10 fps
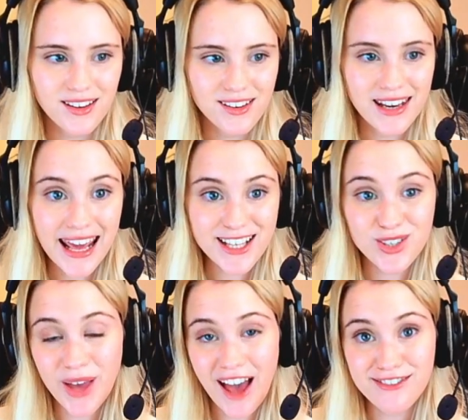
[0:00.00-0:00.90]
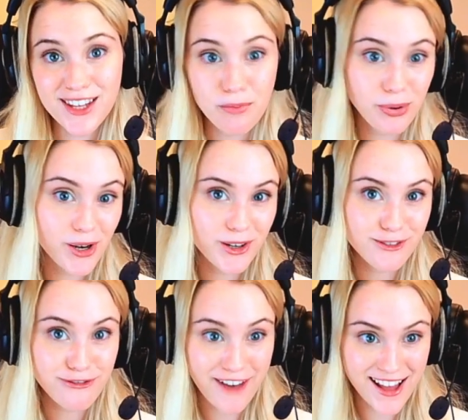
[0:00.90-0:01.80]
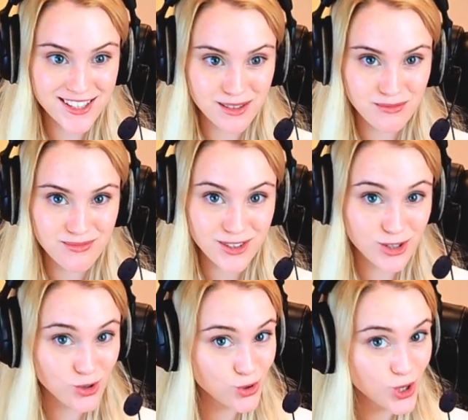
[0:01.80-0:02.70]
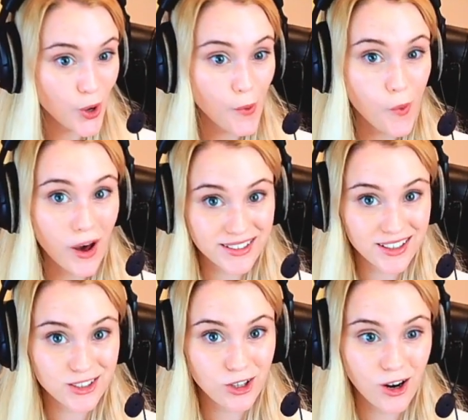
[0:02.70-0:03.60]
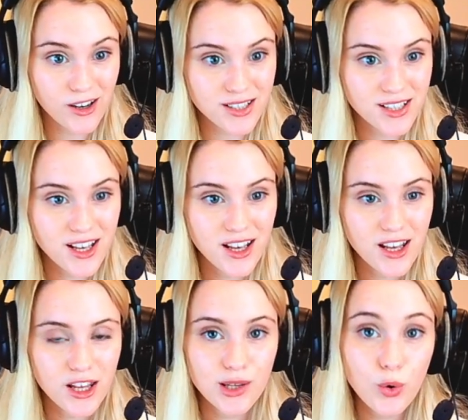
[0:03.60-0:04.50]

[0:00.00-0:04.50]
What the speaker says: Next we have the Aperian Phantom. This is also a Wild Hunt card. You